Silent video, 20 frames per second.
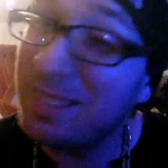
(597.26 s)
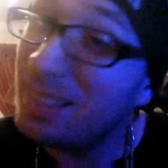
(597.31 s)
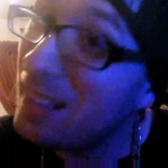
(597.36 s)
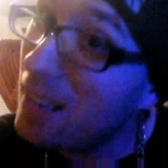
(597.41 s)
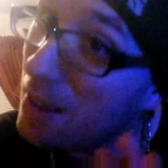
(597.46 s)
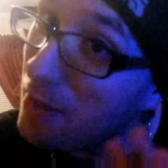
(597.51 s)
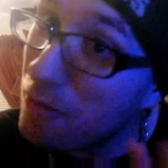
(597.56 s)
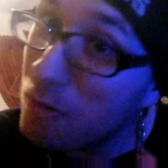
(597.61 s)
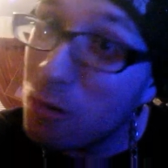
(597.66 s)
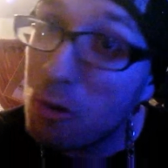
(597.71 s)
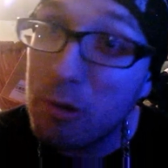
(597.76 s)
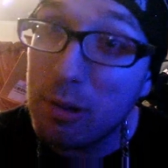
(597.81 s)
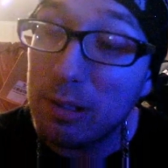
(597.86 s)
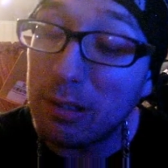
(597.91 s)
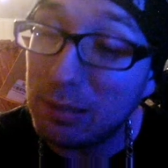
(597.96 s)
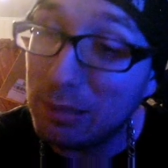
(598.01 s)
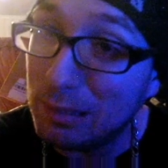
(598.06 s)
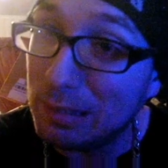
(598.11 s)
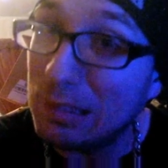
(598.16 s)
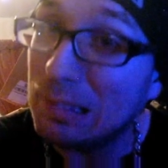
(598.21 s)
that four
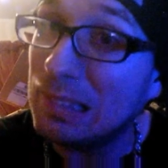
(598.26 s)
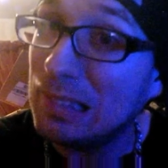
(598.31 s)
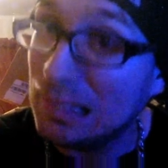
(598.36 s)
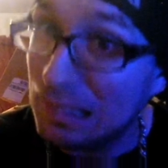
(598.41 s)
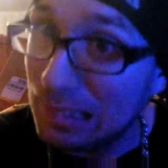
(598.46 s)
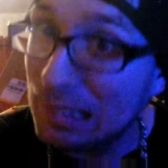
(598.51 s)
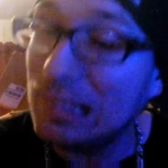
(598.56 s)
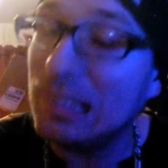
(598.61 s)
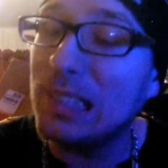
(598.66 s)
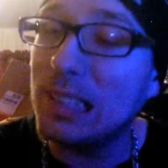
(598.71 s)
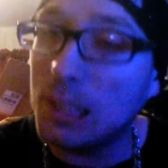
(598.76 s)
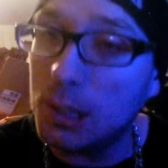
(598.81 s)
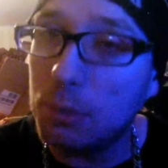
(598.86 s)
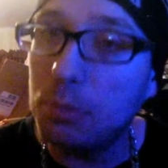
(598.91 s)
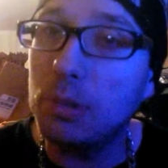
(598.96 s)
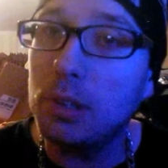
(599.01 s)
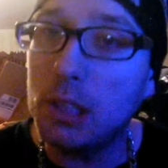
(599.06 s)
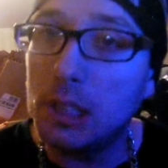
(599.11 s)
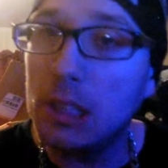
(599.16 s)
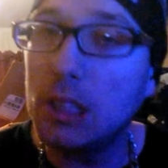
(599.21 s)
Illinois, no,
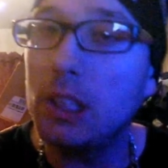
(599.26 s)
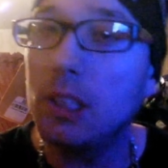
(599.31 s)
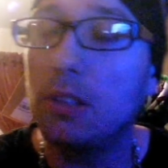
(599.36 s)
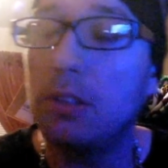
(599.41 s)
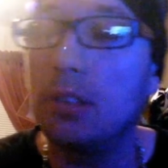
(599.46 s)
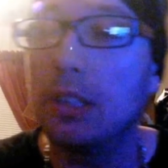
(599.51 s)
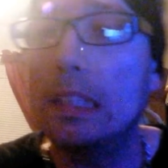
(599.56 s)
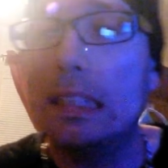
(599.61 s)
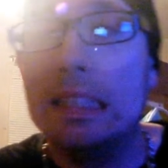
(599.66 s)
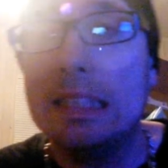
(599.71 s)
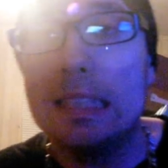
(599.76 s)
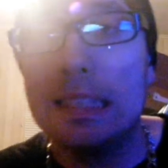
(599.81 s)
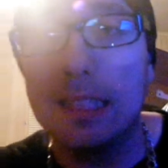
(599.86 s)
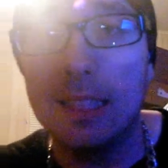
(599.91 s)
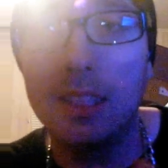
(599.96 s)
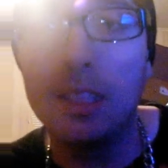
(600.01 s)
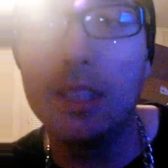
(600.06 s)
do yeah. know.